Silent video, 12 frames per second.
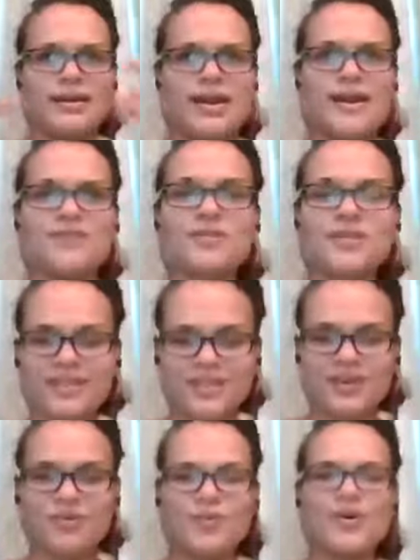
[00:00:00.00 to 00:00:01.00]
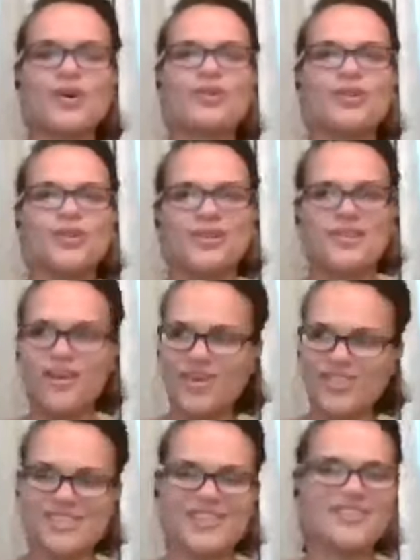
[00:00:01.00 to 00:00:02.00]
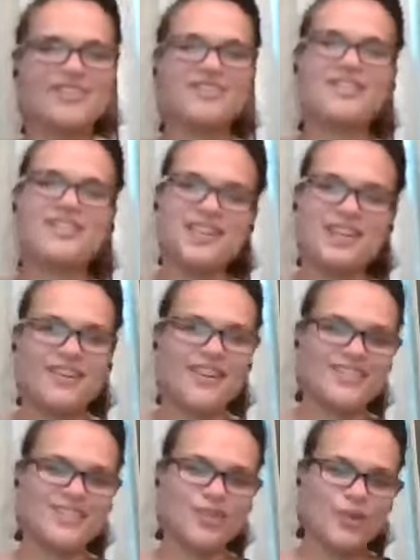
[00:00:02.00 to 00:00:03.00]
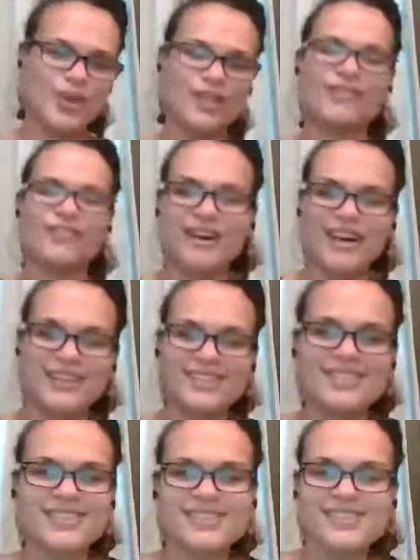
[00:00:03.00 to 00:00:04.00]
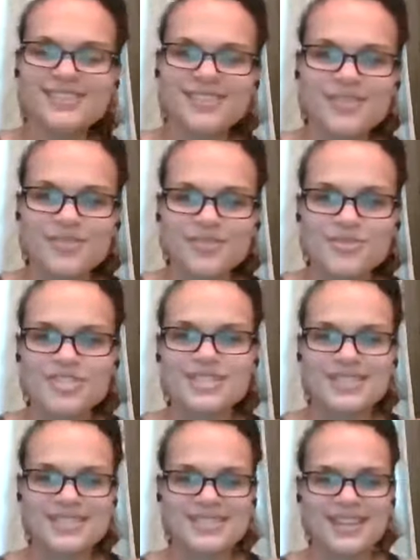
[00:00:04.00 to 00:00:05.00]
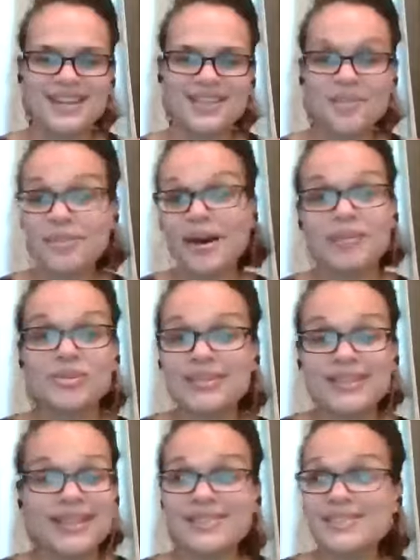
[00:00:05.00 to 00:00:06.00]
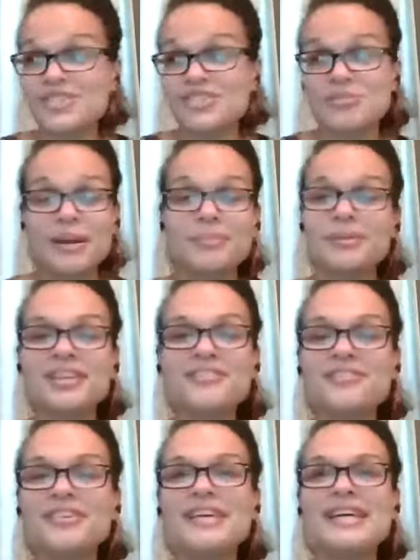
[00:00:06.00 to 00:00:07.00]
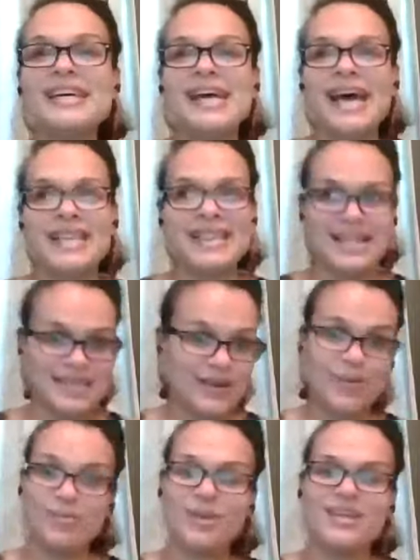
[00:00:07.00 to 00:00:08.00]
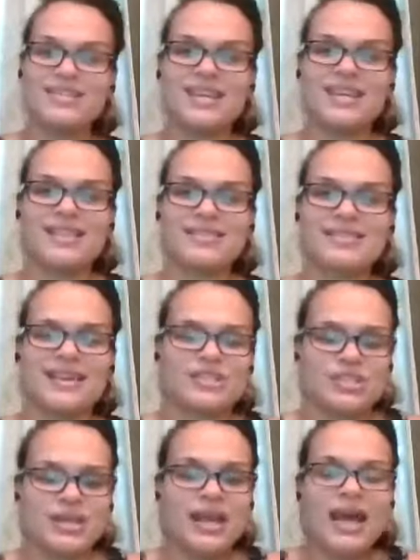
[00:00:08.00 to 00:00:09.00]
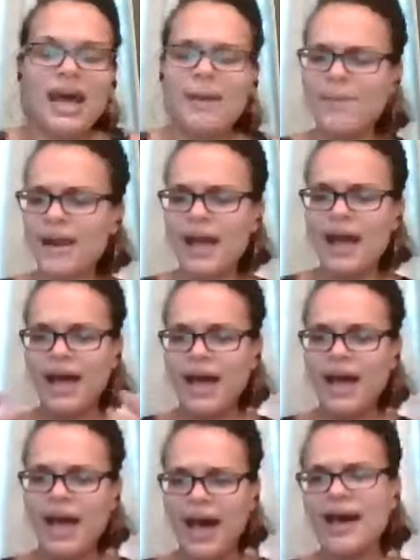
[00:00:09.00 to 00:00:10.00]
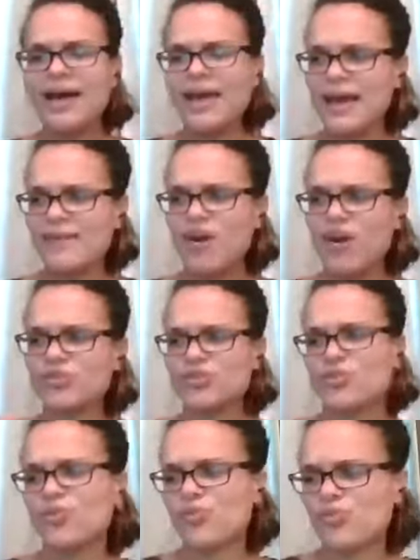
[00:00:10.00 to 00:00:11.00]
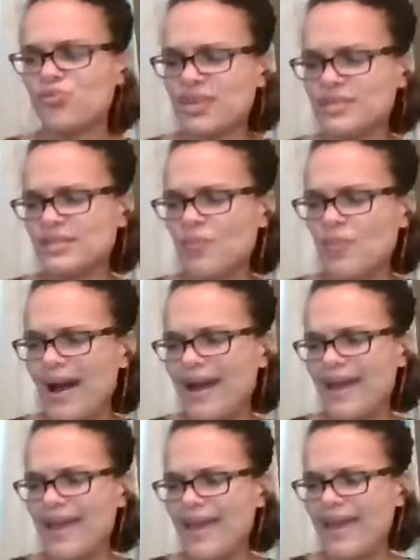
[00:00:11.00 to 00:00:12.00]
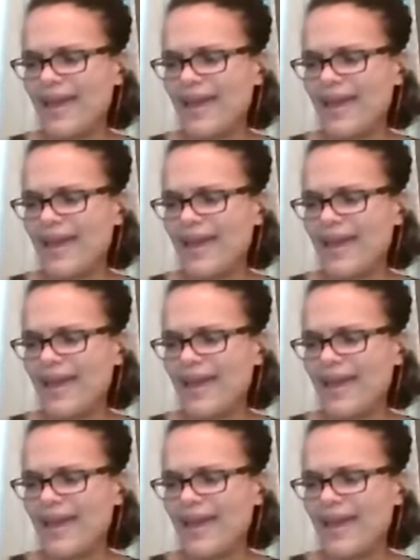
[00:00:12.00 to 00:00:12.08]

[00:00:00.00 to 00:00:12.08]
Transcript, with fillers: everything that we want to learn in all seven of these areas we can find through Jesus and in the Bible. That's just my belief, and that's how I'm going to take this section. But I have also reason why